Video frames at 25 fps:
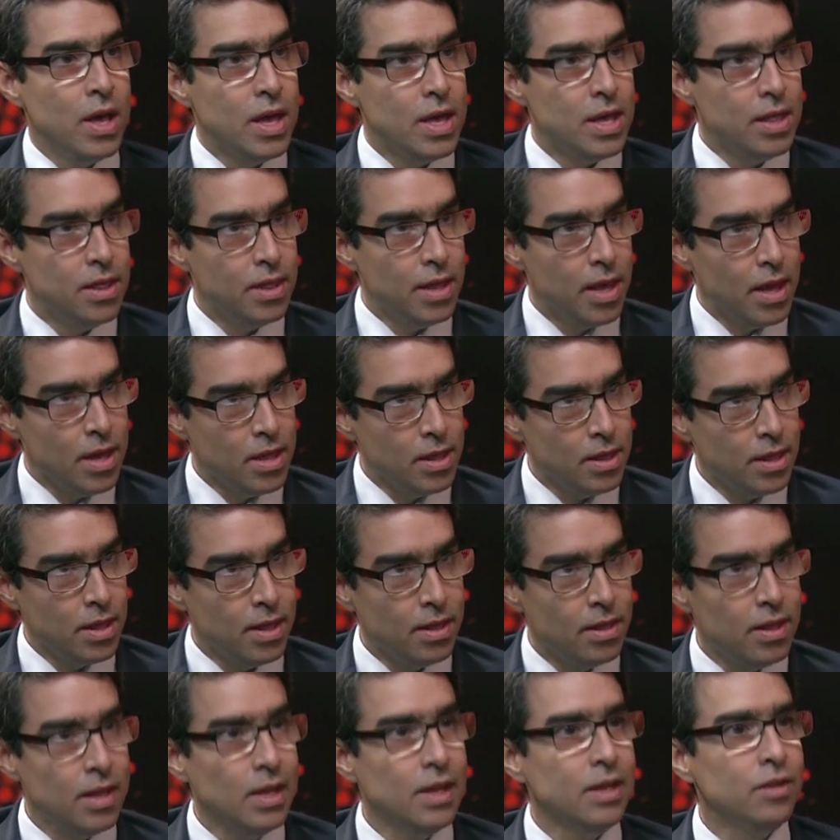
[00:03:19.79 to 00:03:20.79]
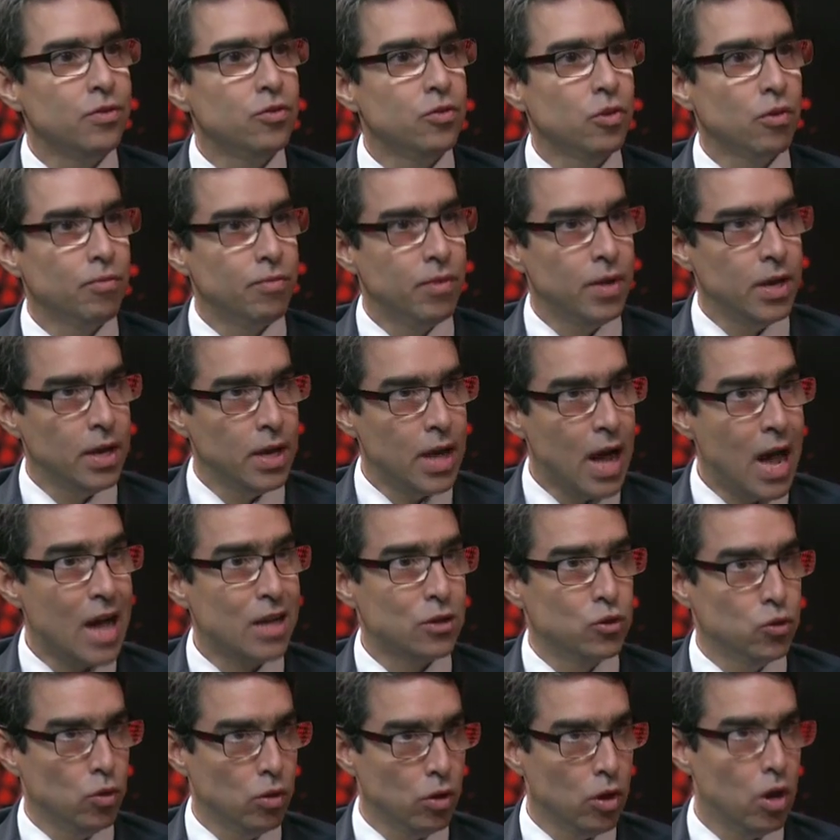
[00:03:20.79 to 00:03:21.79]
in the dealings of the
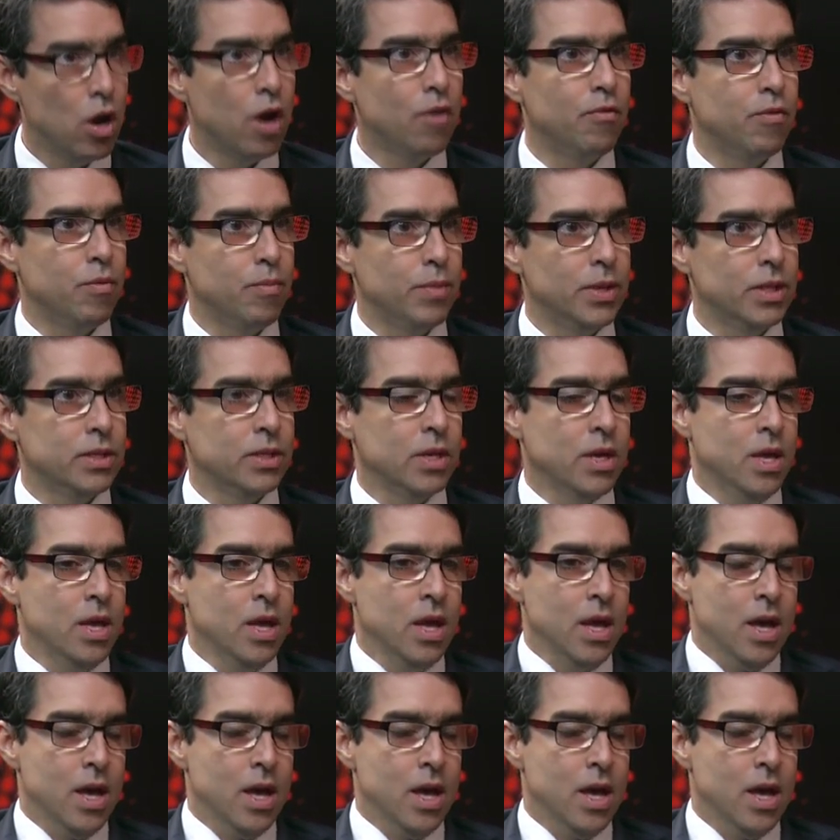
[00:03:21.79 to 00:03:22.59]
actual government,